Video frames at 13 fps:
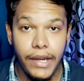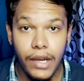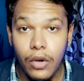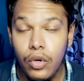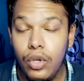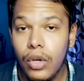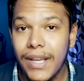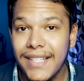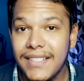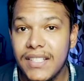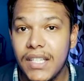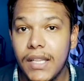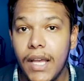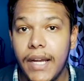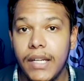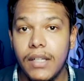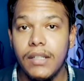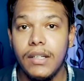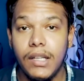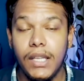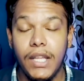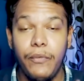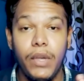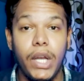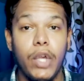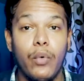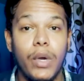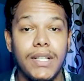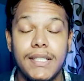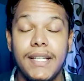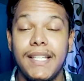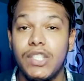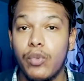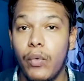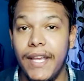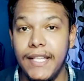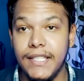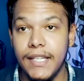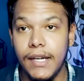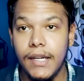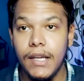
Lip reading: now you can see that the video was de-squeezed.